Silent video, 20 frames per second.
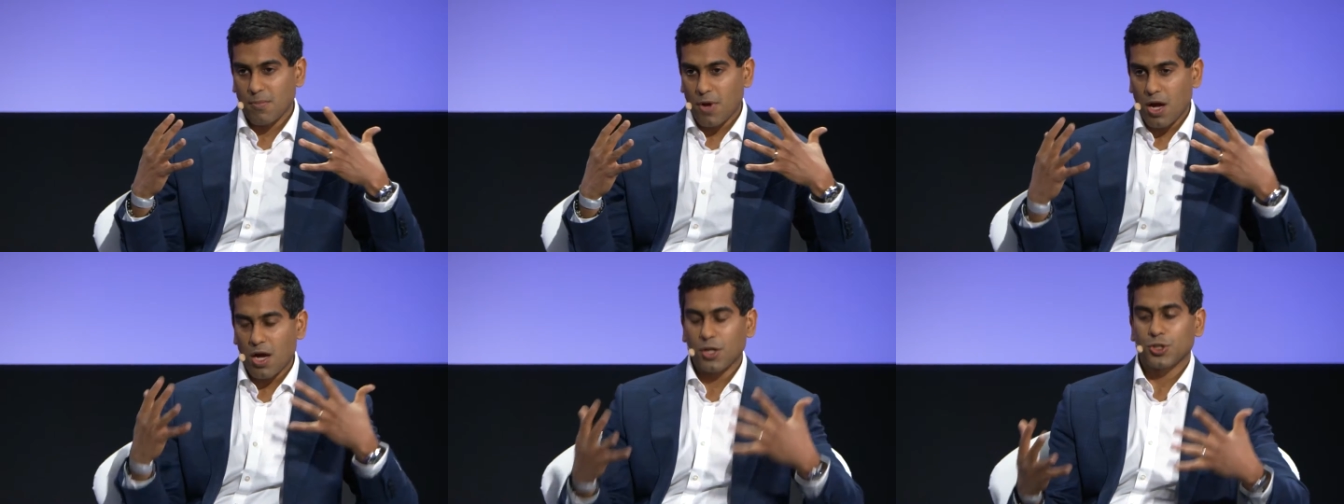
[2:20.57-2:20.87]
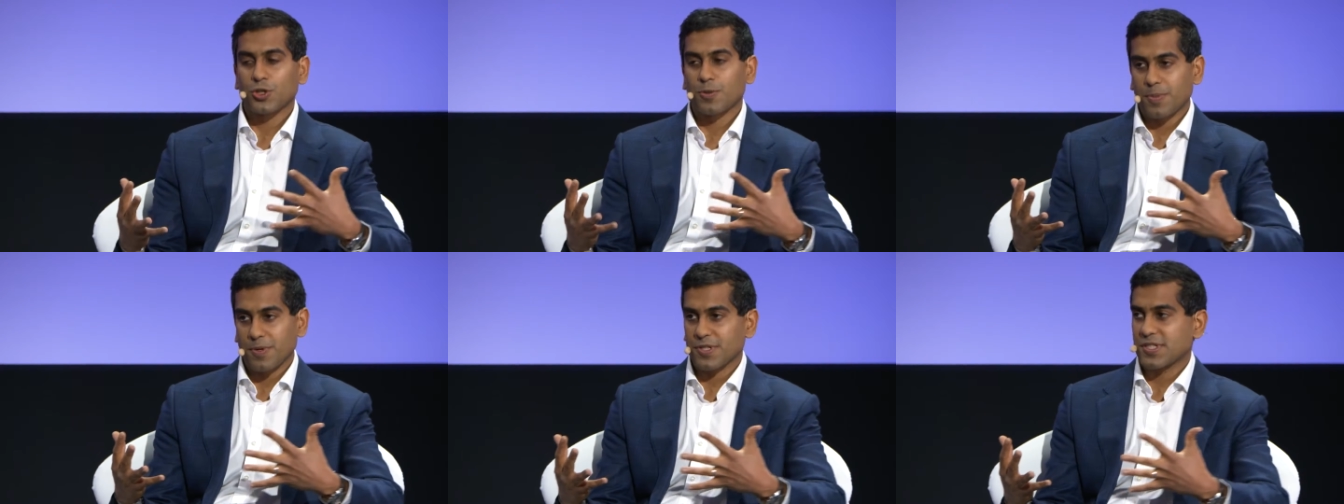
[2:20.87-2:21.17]

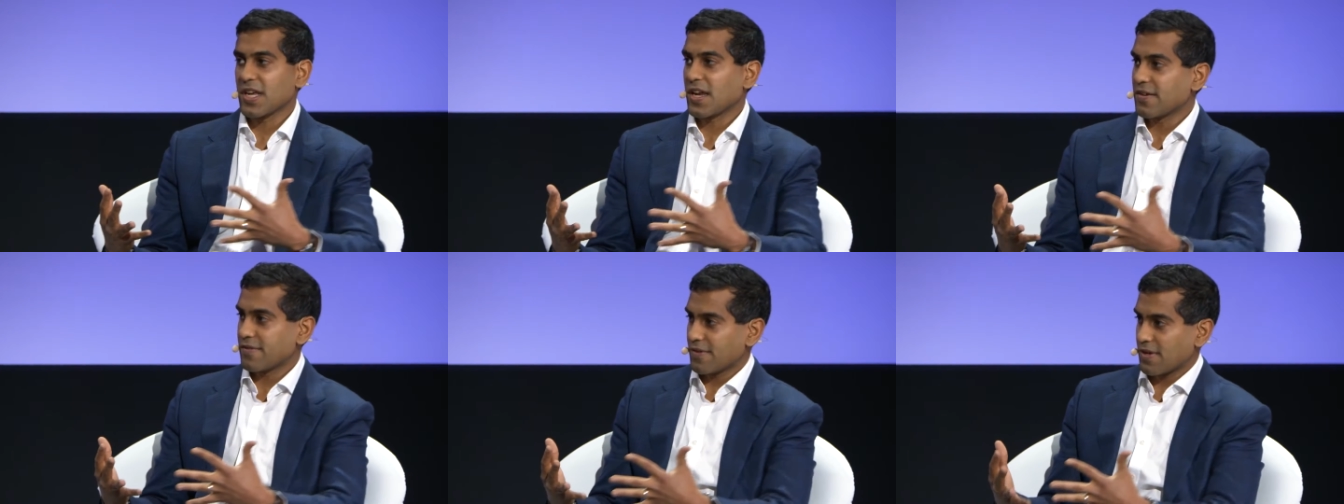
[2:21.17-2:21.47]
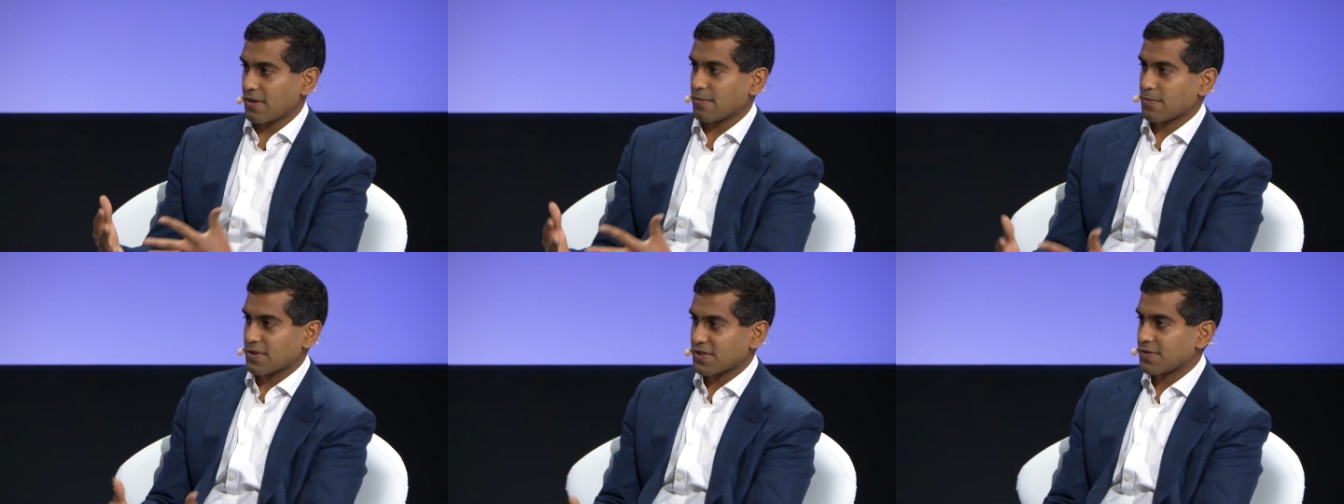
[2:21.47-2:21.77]
100% of
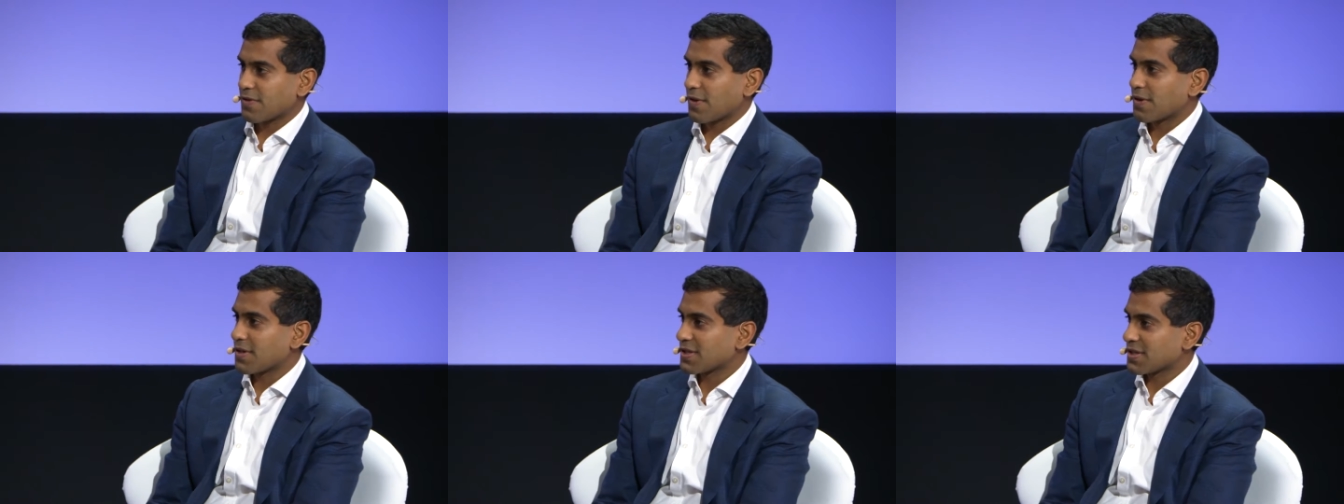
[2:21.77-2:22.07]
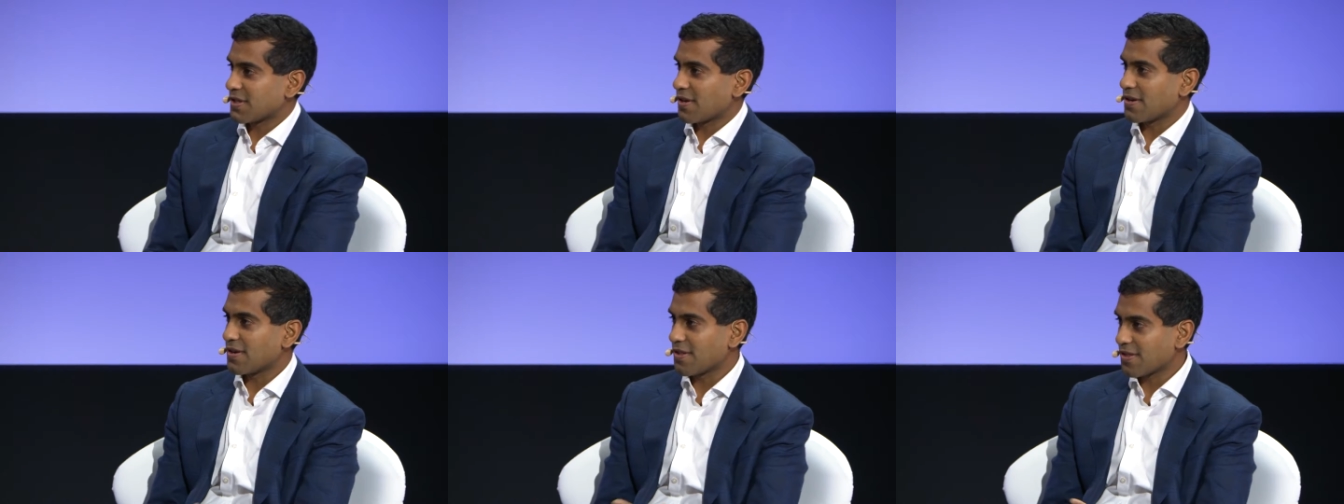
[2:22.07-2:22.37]
it was
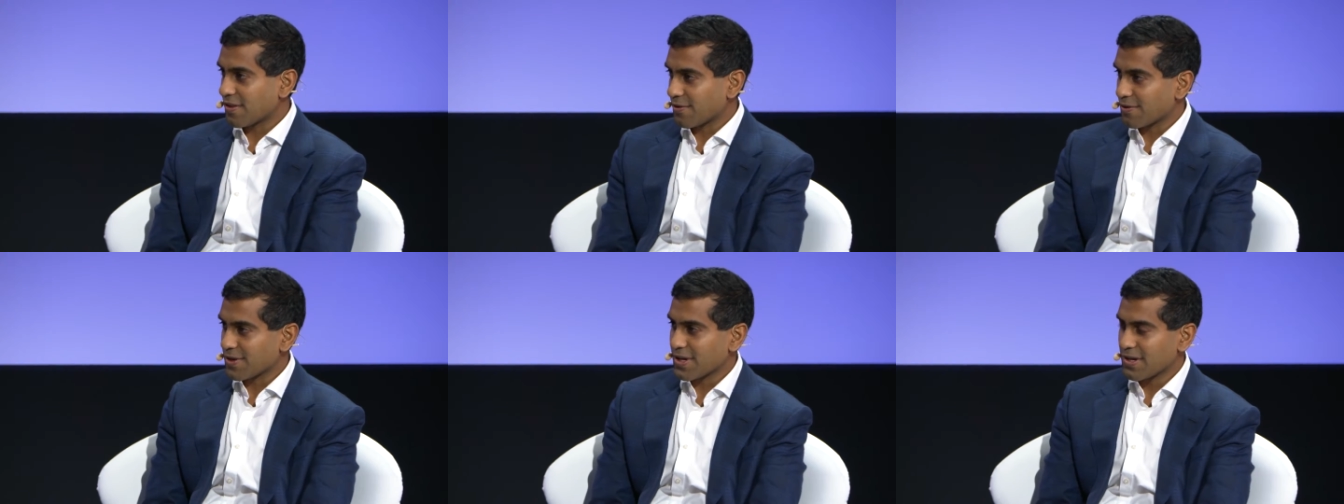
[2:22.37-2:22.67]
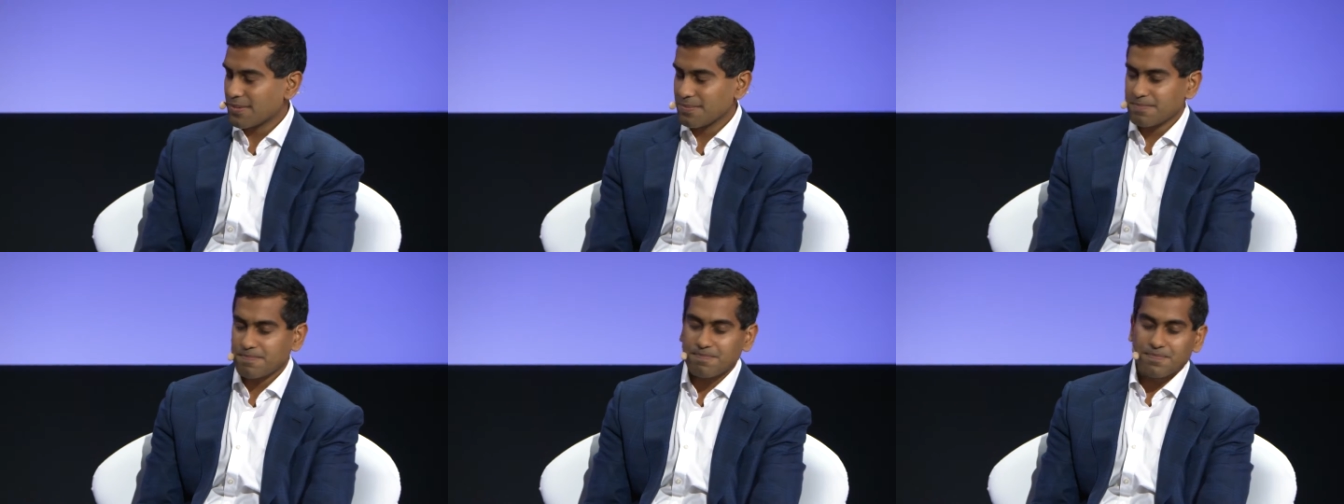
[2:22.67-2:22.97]
focused on
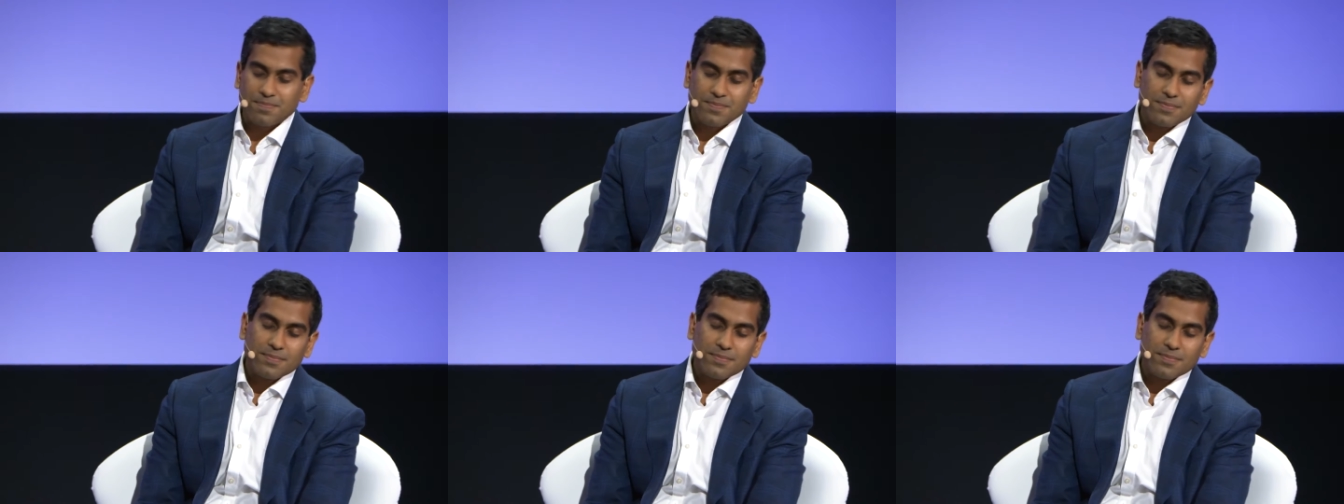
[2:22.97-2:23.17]
Ethereum.